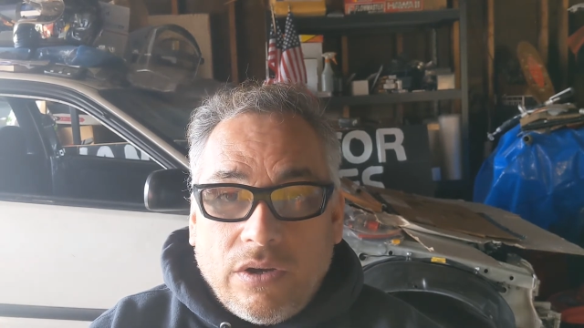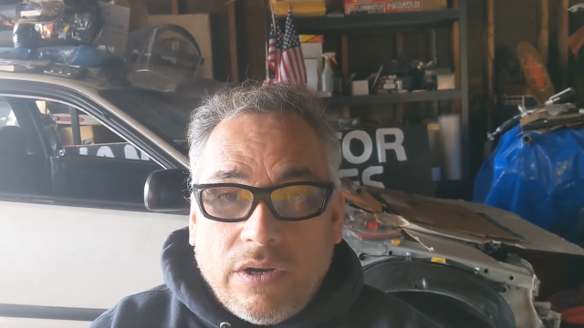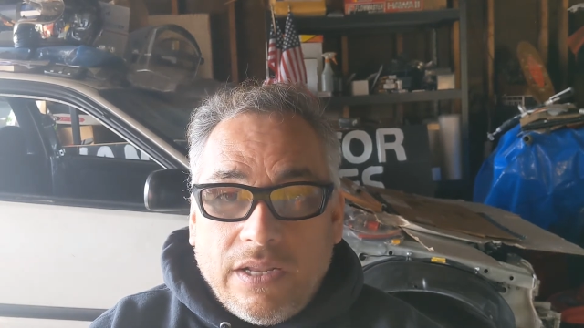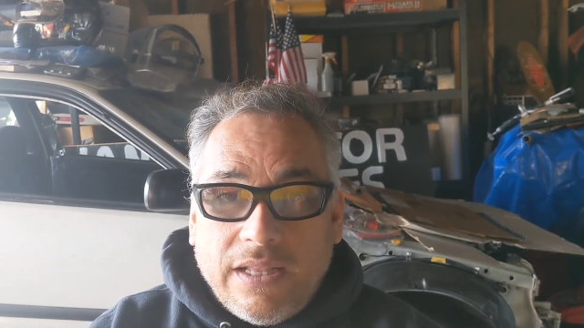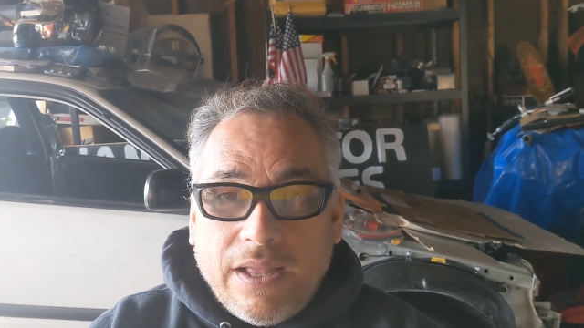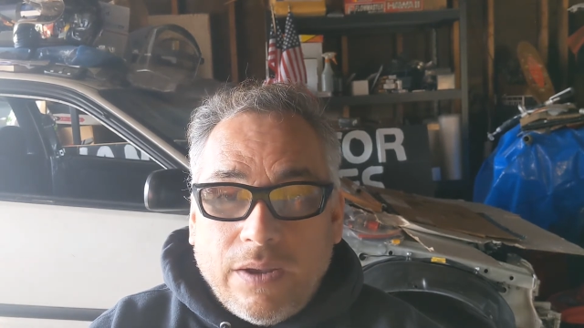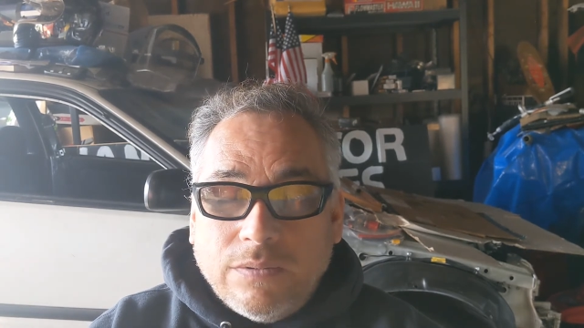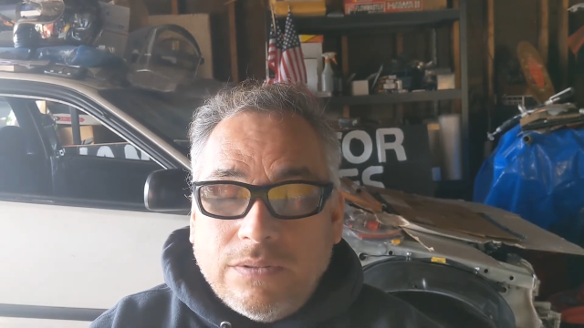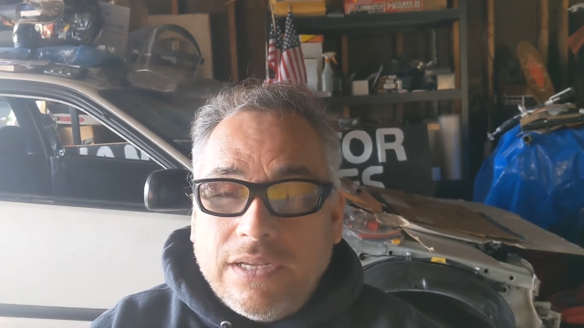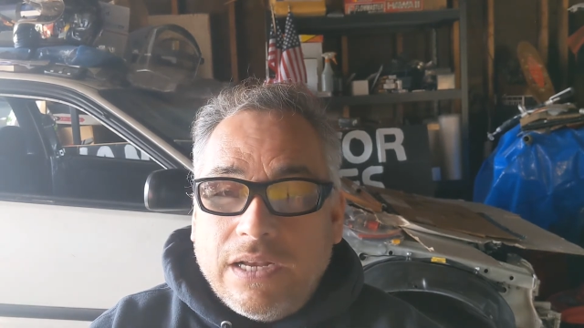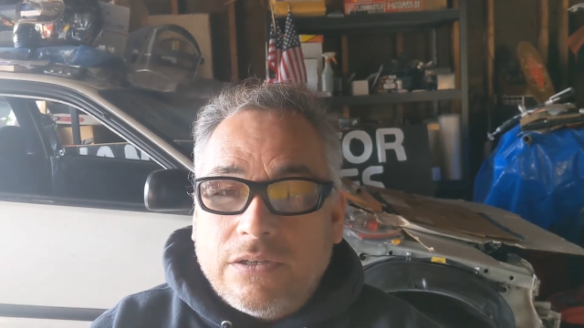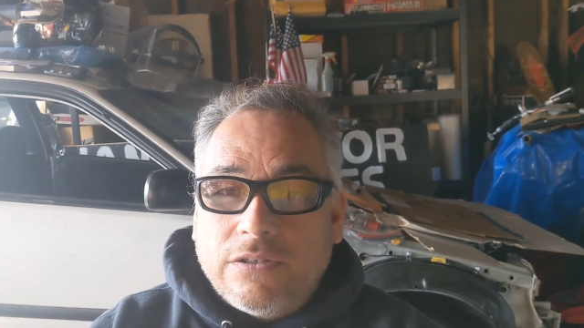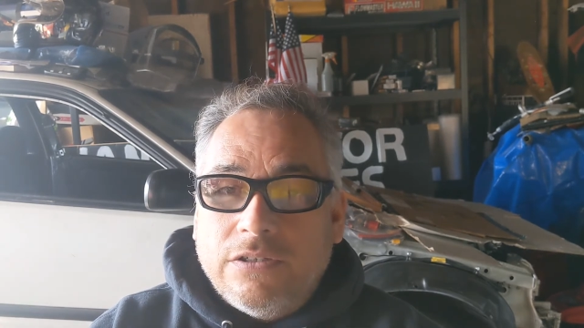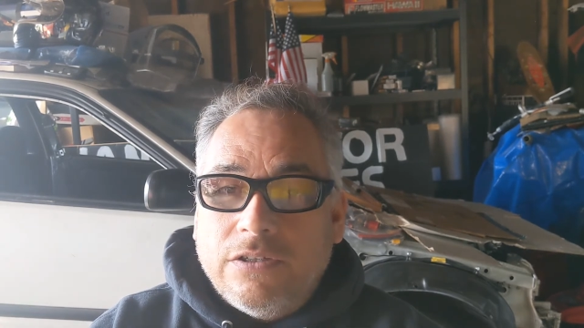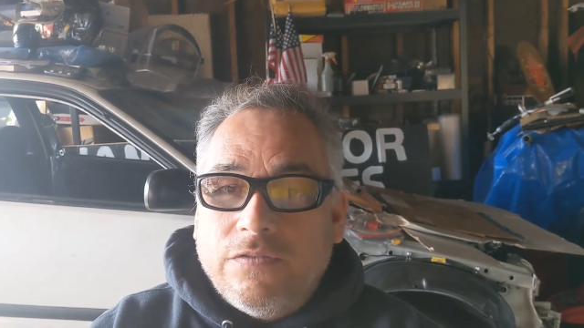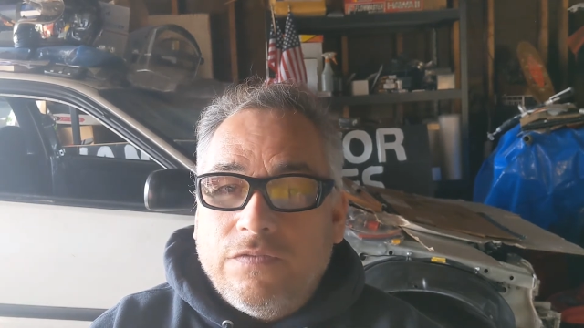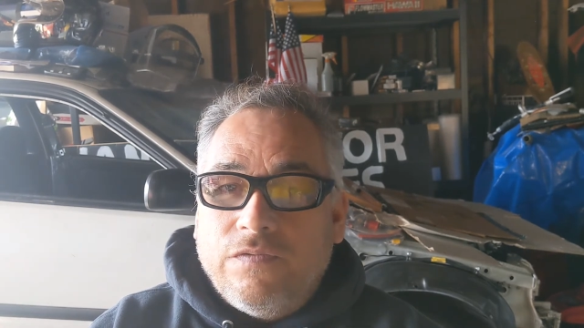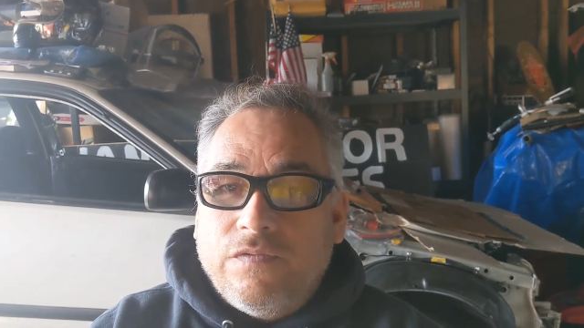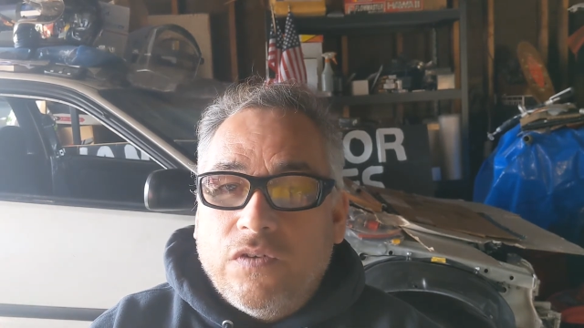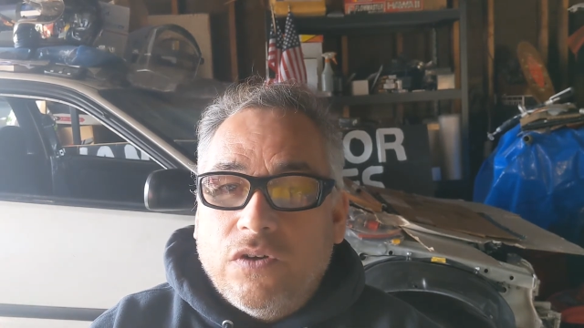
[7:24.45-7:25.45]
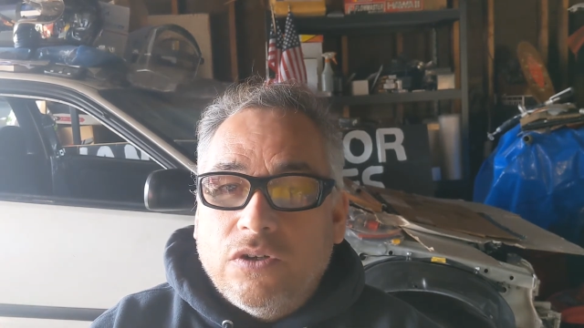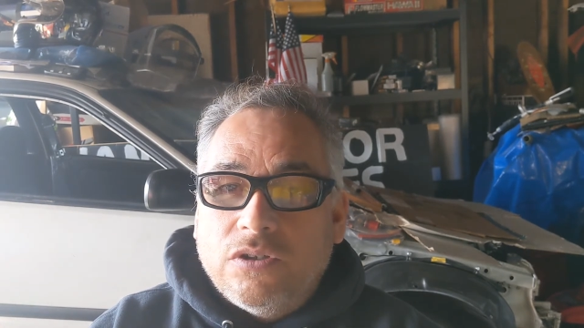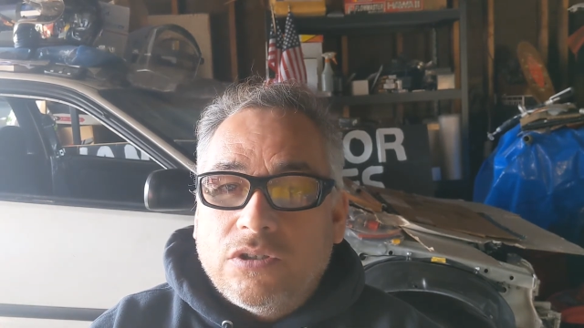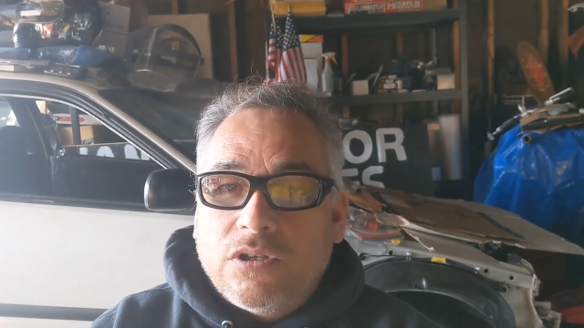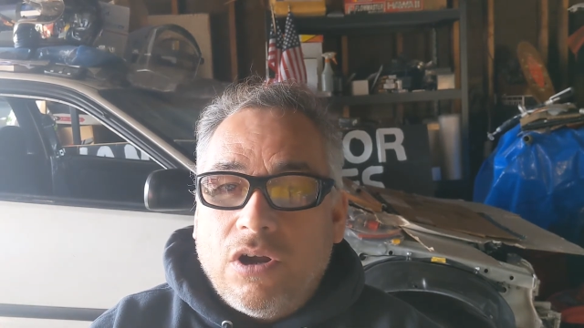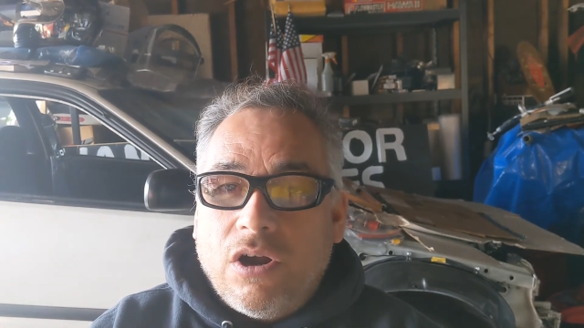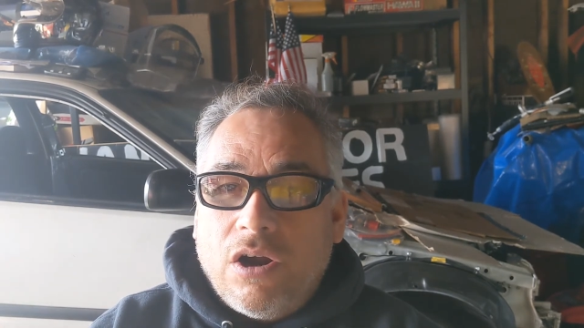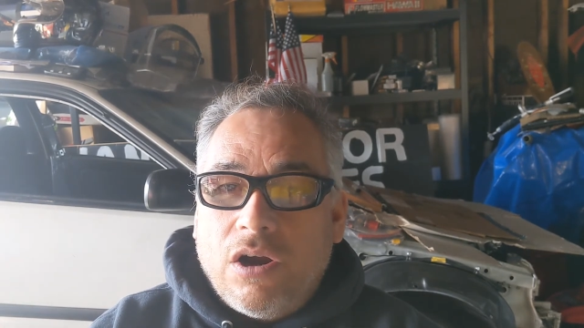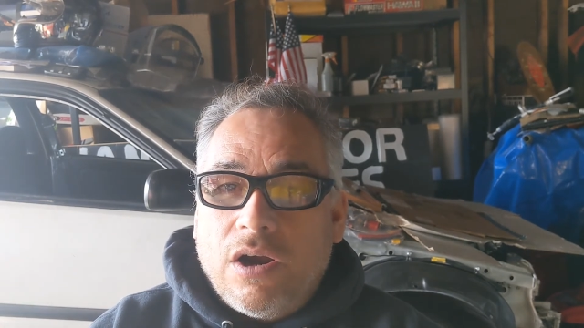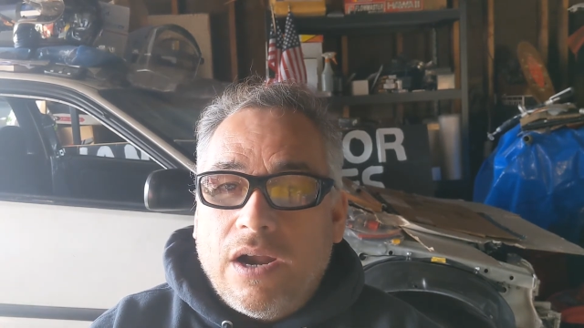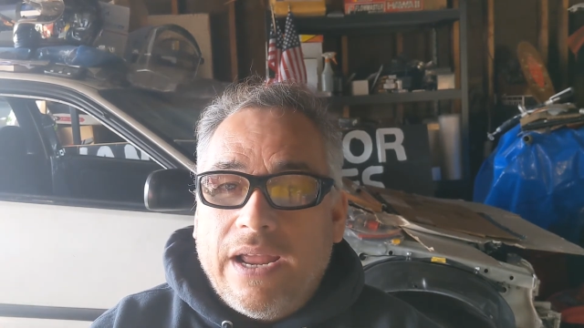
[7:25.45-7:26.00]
and that was actually the first car